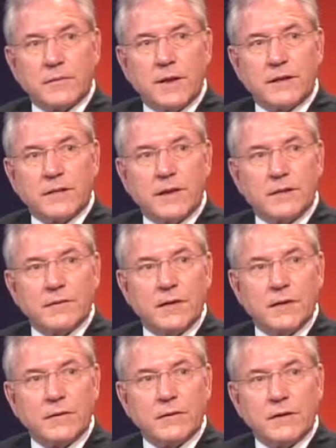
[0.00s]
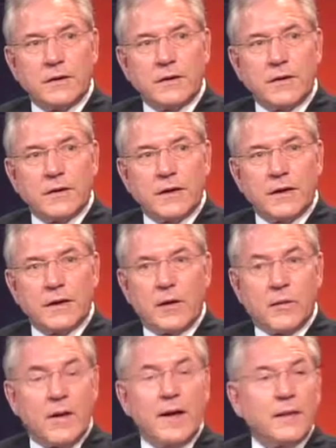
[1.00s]
by telephone
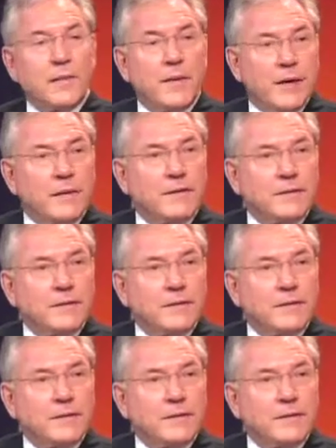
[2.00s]
or by email.